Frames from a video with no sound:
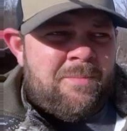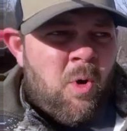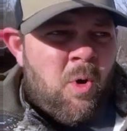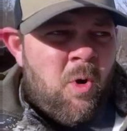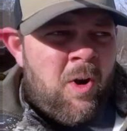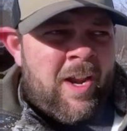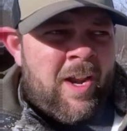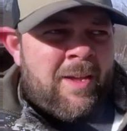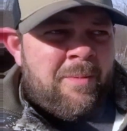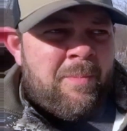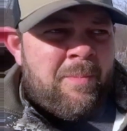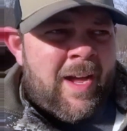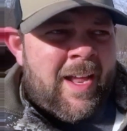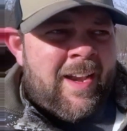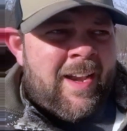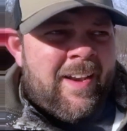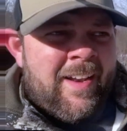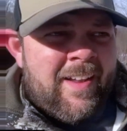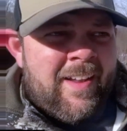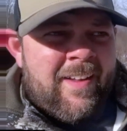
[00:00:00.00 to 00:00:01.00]
morning, but
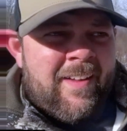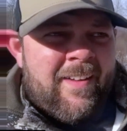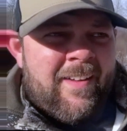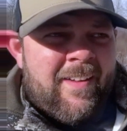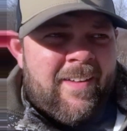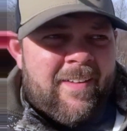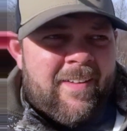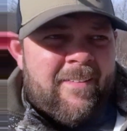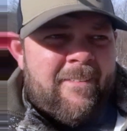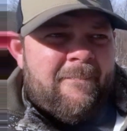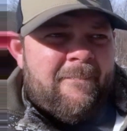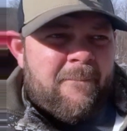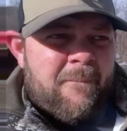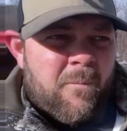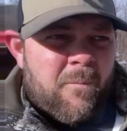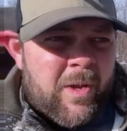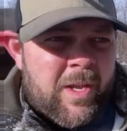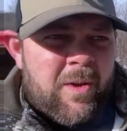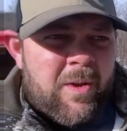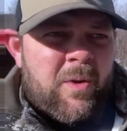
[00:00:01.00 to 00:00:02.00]

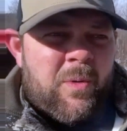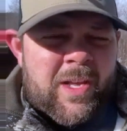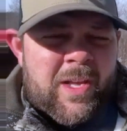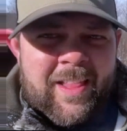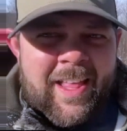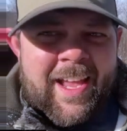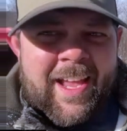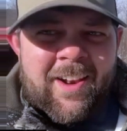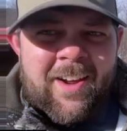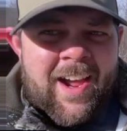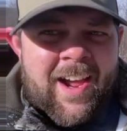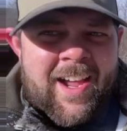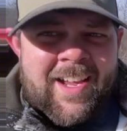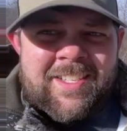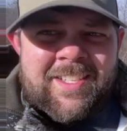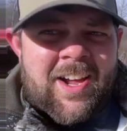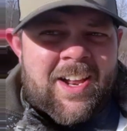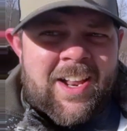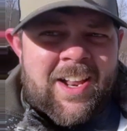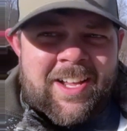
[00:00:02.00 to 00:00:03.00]
we laid eyes
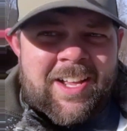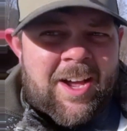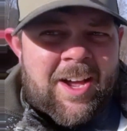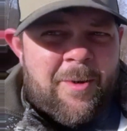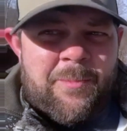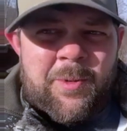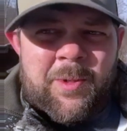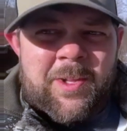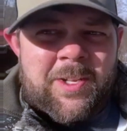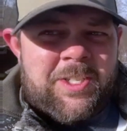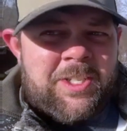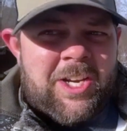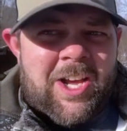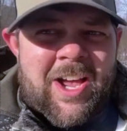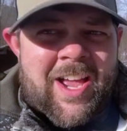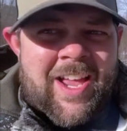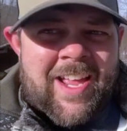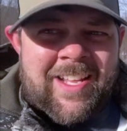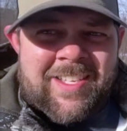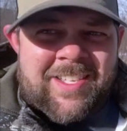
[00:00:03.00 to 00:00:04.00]
on a couple of
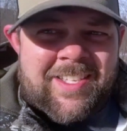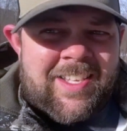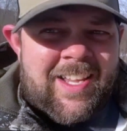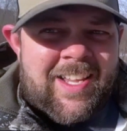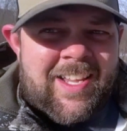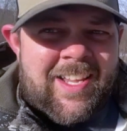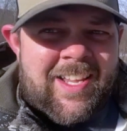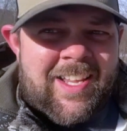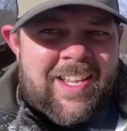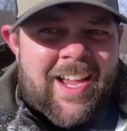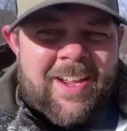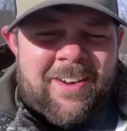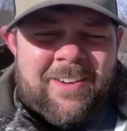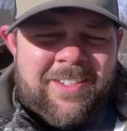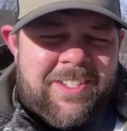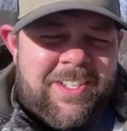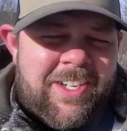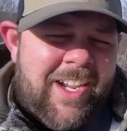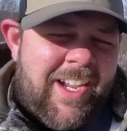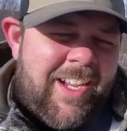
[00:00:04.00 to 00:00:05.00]
giants that
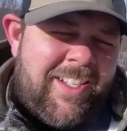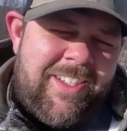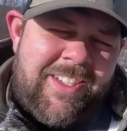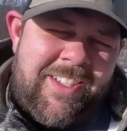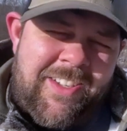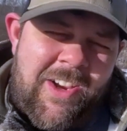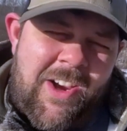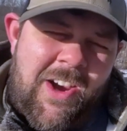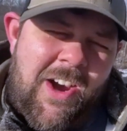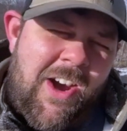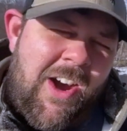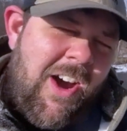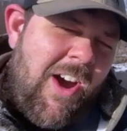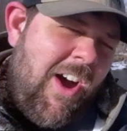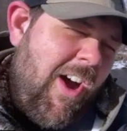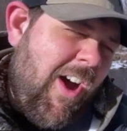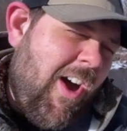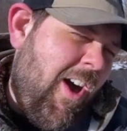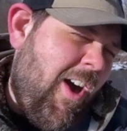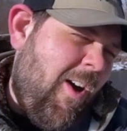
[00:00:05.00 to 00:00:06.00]
just,
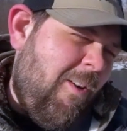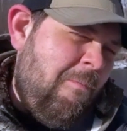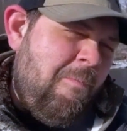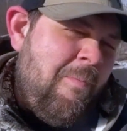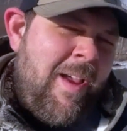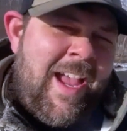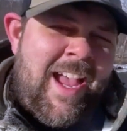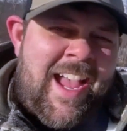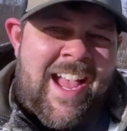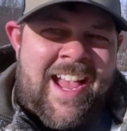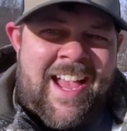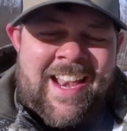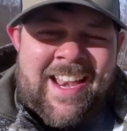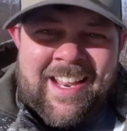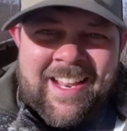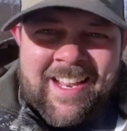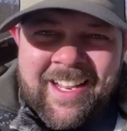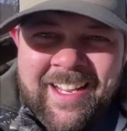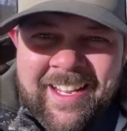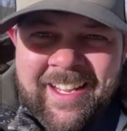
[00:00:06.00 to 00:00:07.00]
oh man.
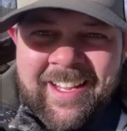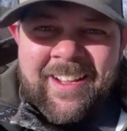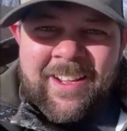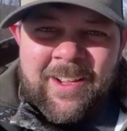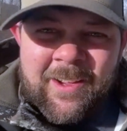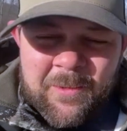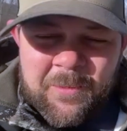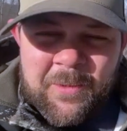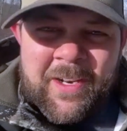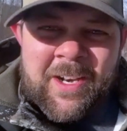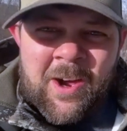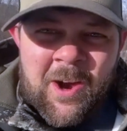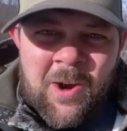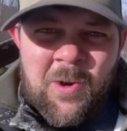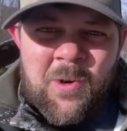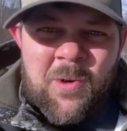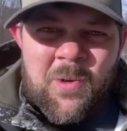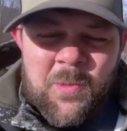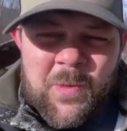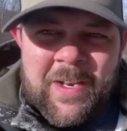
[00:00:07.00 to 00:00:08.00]
We
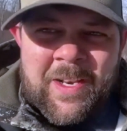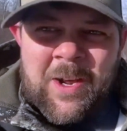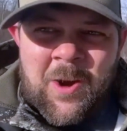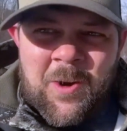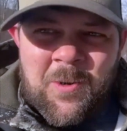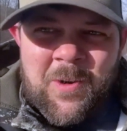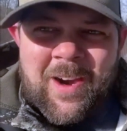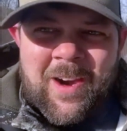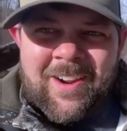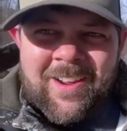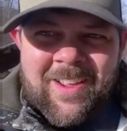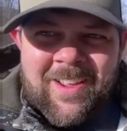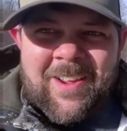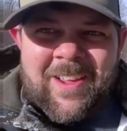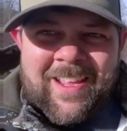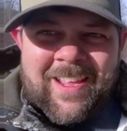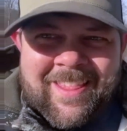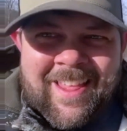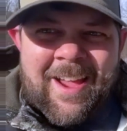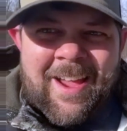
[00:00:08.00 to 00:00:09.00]
know where
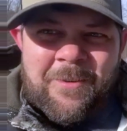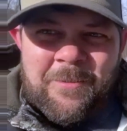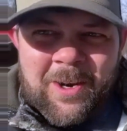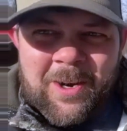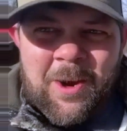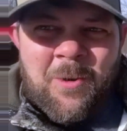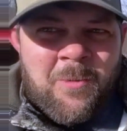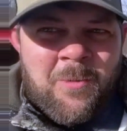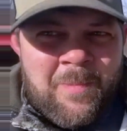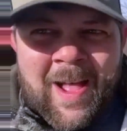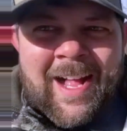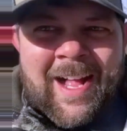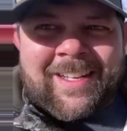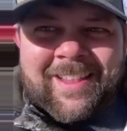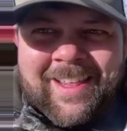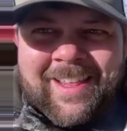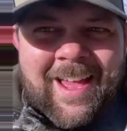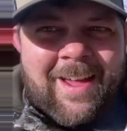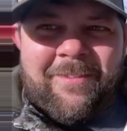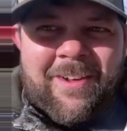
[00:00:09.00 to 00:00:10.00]
in that we're going back to
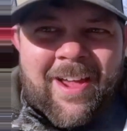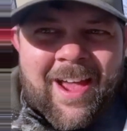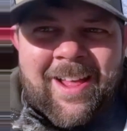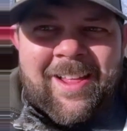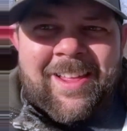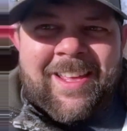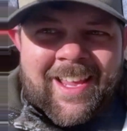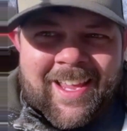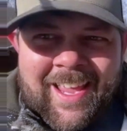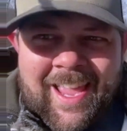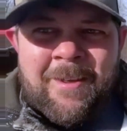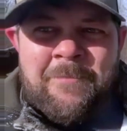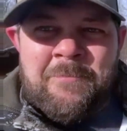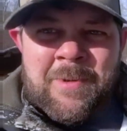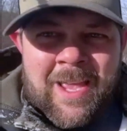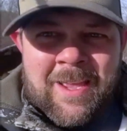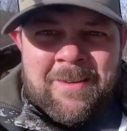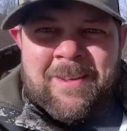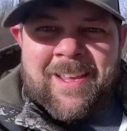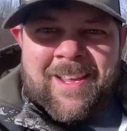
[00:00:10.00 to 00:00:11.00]
that valley again,
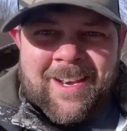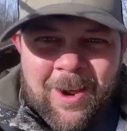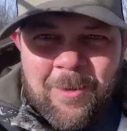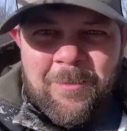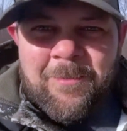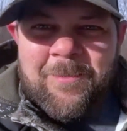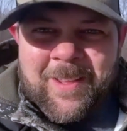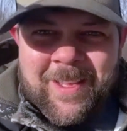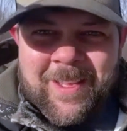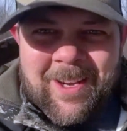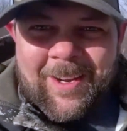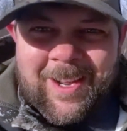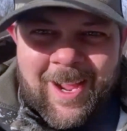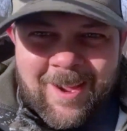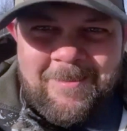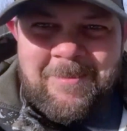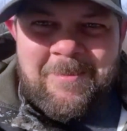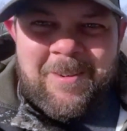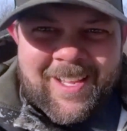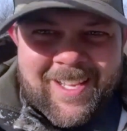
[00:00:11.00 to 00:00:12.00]
baby, and hopefully you're
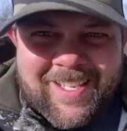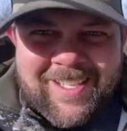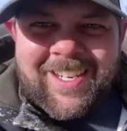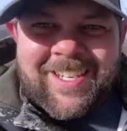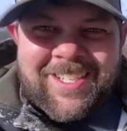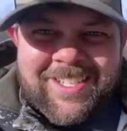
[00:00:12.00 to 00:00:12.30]
coming with us this